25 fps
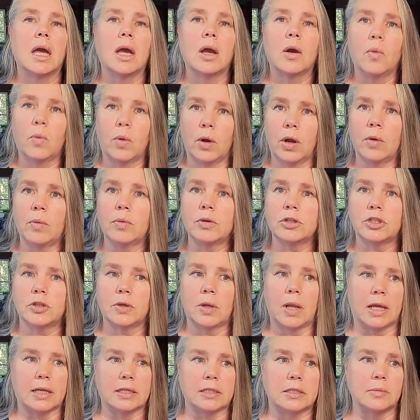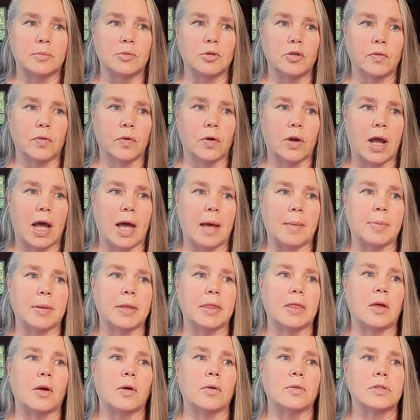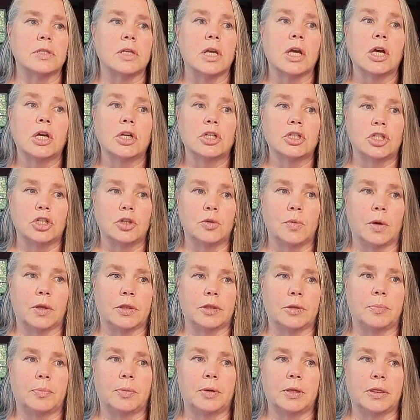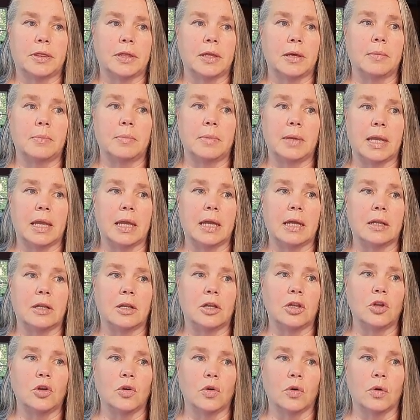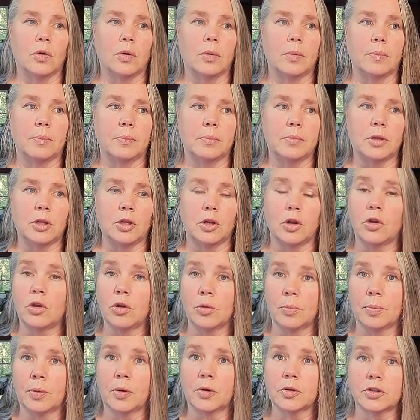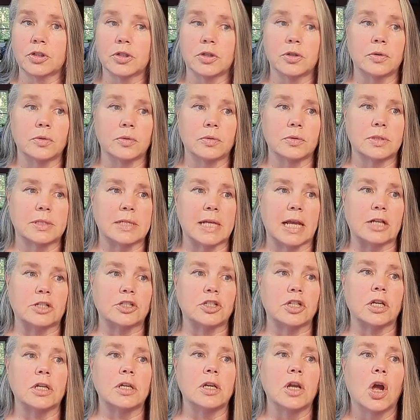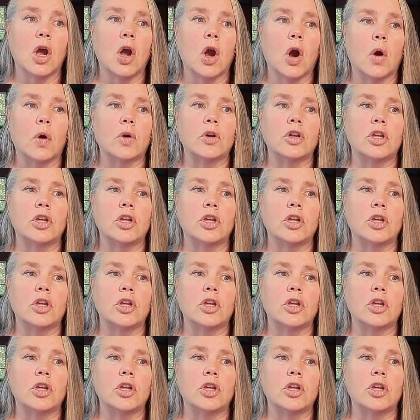where would you like to move or copy those? Do you want to put them in your personal section, or do